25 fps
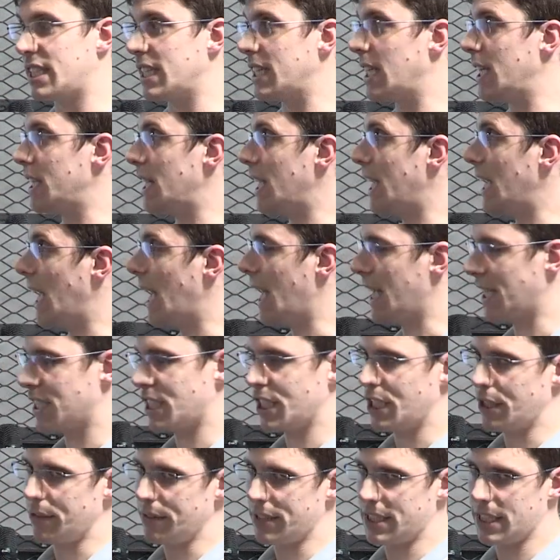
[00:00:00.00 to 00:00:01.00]
It
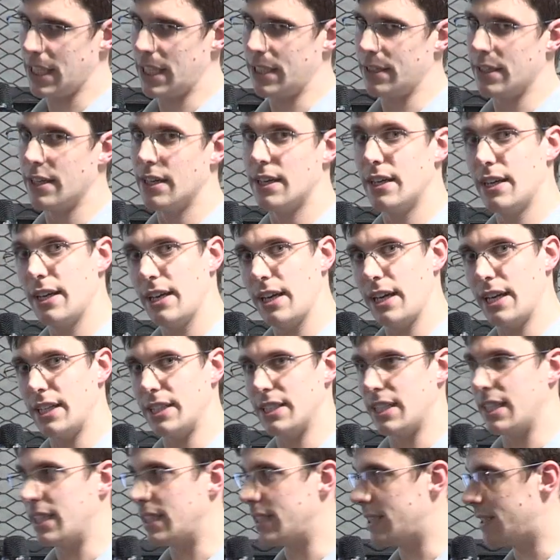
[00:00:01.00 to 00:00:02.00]
executes
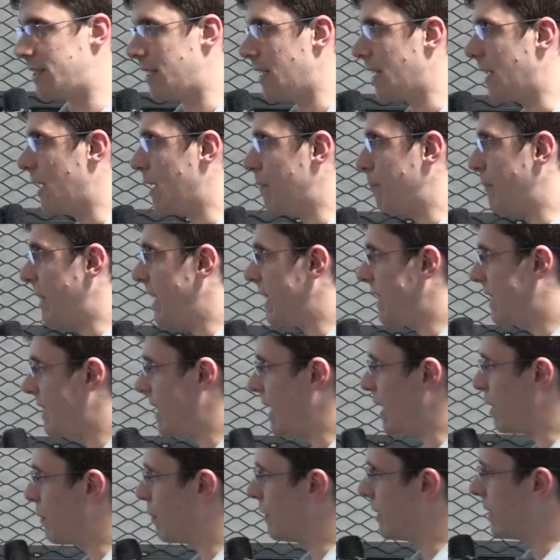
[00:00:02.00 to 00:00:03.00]
in
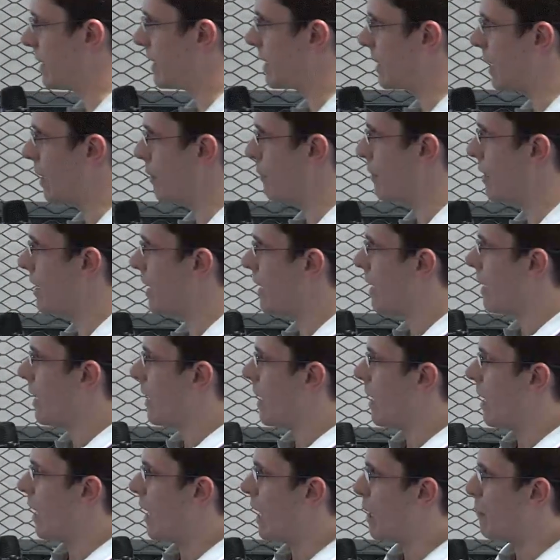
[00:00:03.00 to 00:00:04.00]
sequence. So
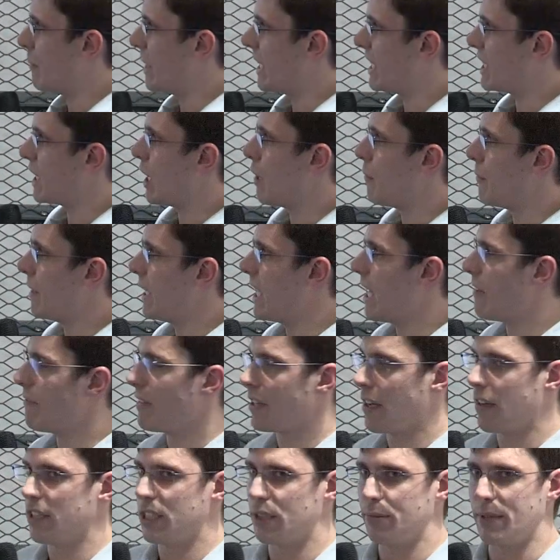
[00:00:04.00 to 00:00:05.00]
it's only ever
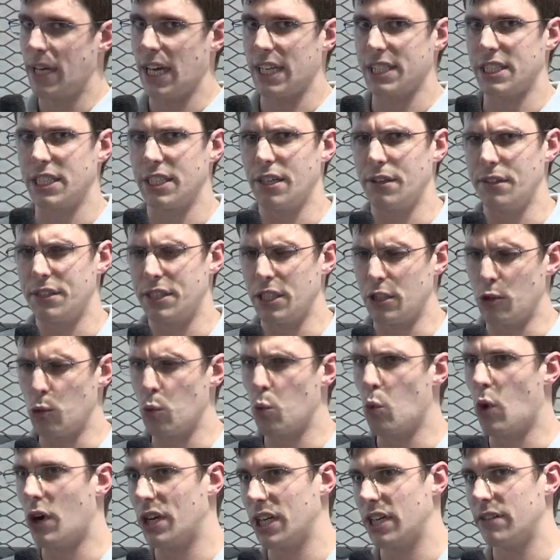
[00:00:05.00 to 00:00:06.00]
going to be executing
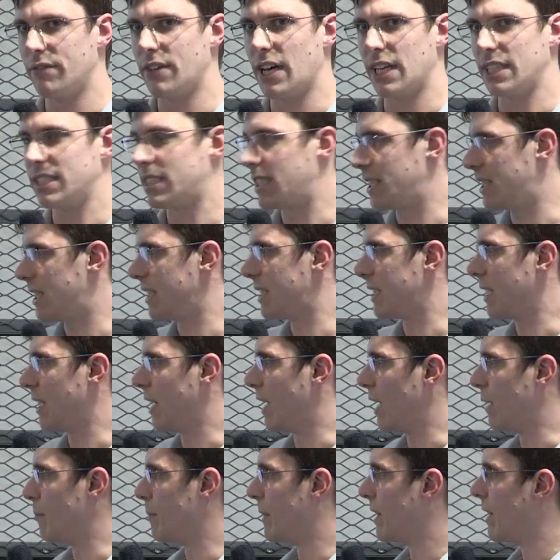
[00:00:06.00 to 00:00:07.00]
one event at a
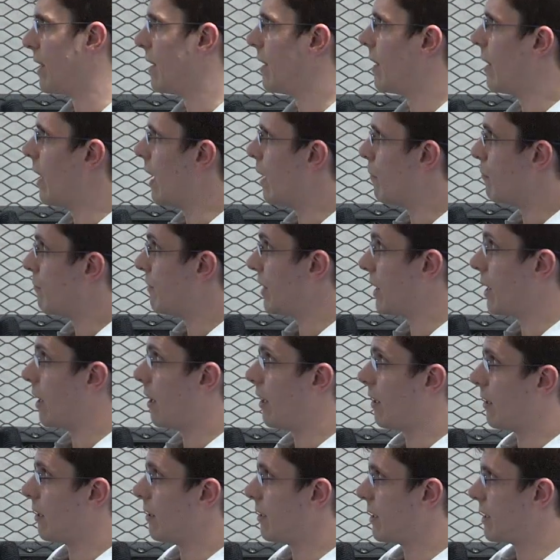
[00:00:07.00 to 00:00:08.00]
time,
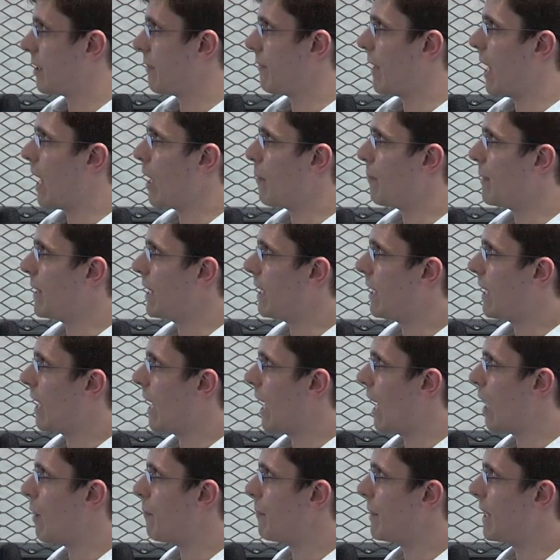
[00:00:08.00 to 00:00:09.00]
regardless of how
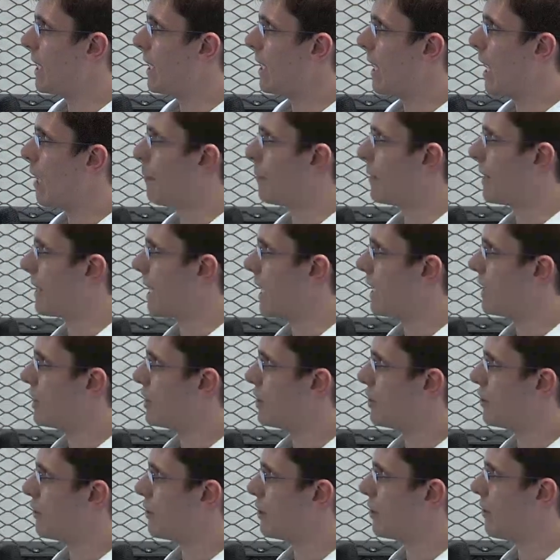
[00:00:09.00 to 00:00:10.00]
many
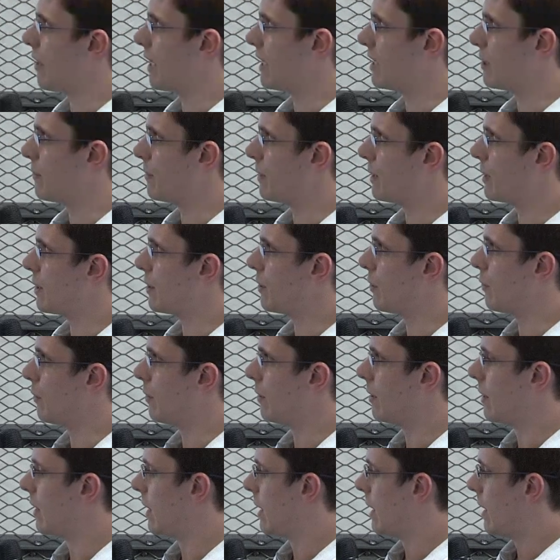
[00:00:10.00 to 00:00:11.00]
applications you're trying to
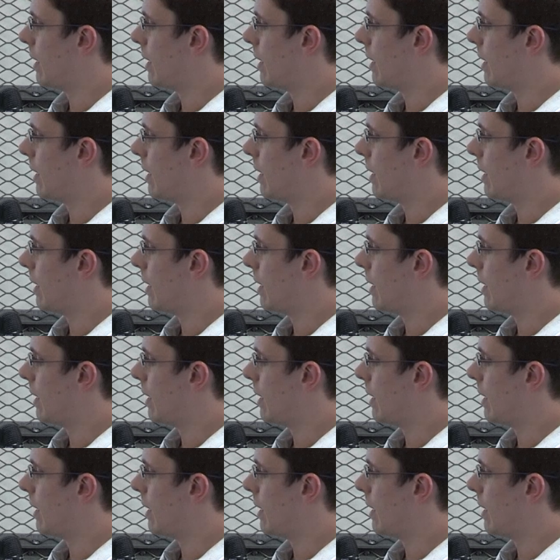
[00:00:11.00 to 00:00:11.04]
install.